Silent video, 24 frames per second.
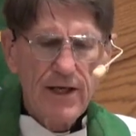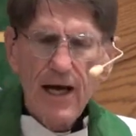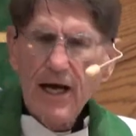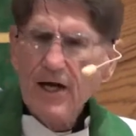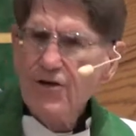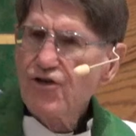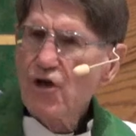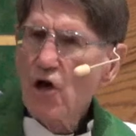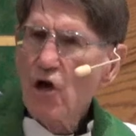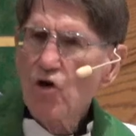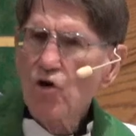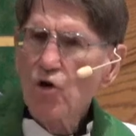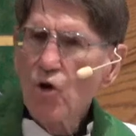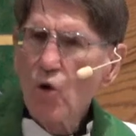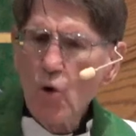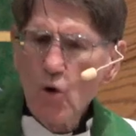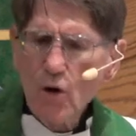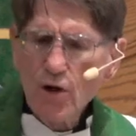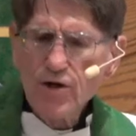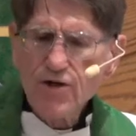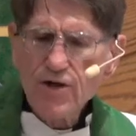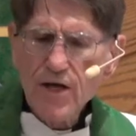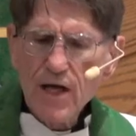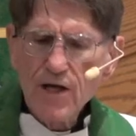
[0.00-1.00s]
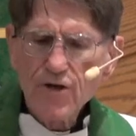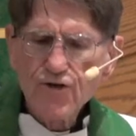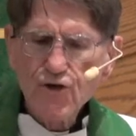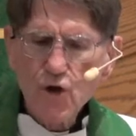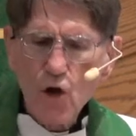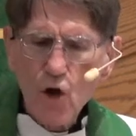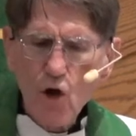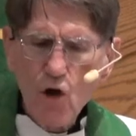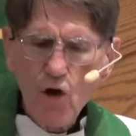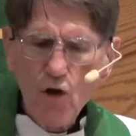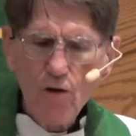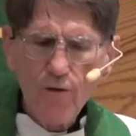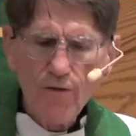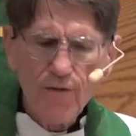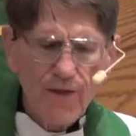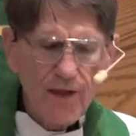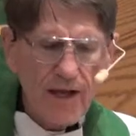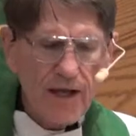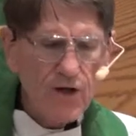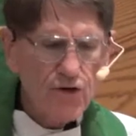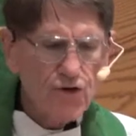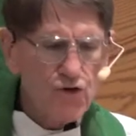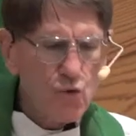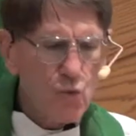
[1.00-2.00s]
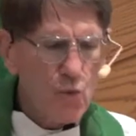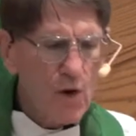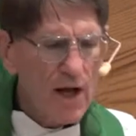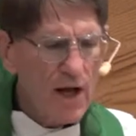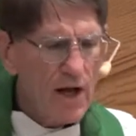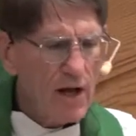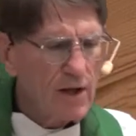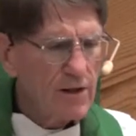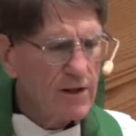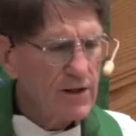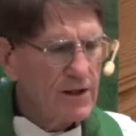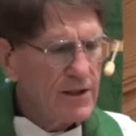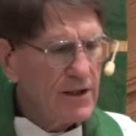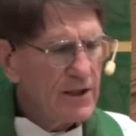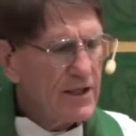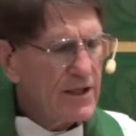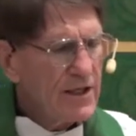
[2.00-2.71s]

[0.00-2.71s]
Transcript: As our Lord does all things well,